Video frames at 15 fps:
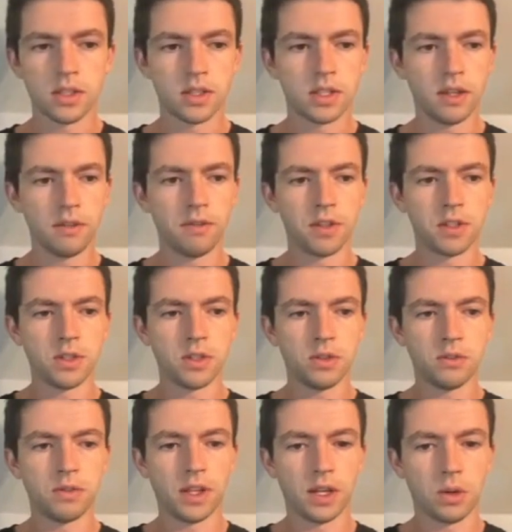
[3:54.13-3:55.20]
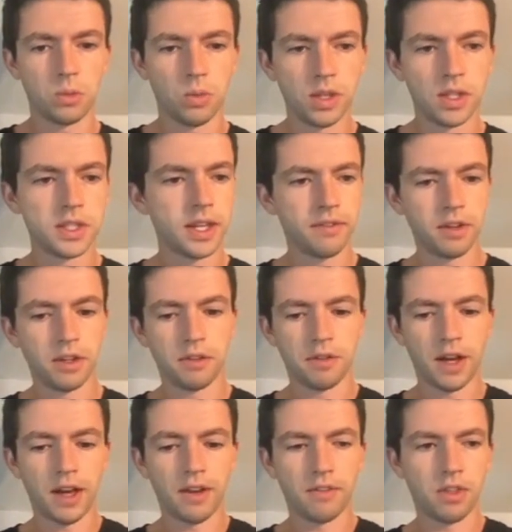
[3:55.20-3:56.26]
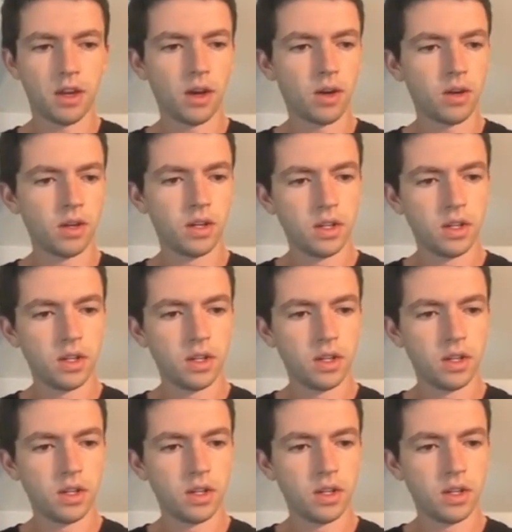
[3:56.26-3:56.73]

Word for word: Let's see if it's sold for like 175 though,